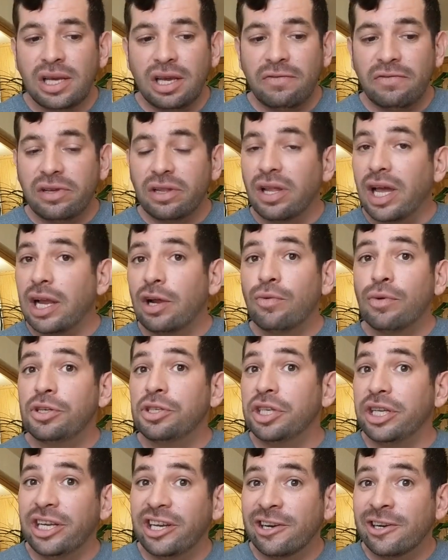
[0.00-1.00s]
If you like
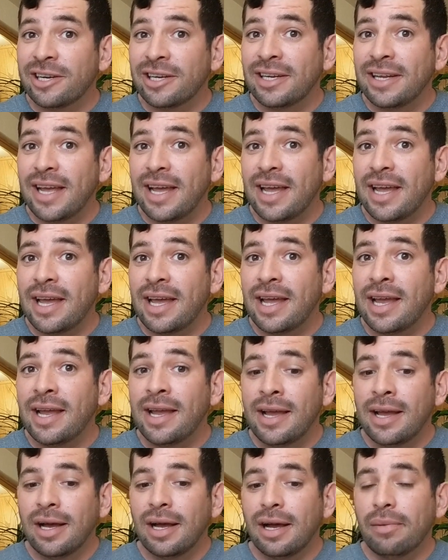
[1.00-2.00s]
what you hear
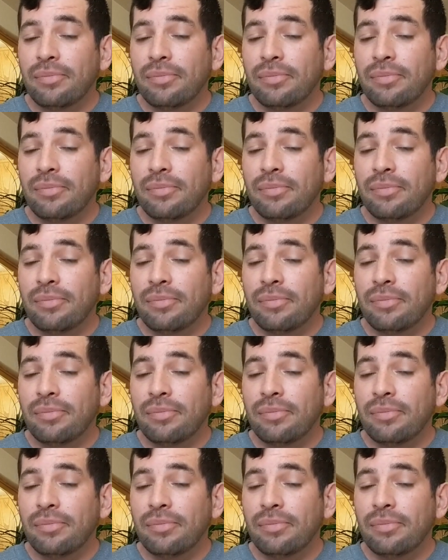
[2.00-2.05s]
today,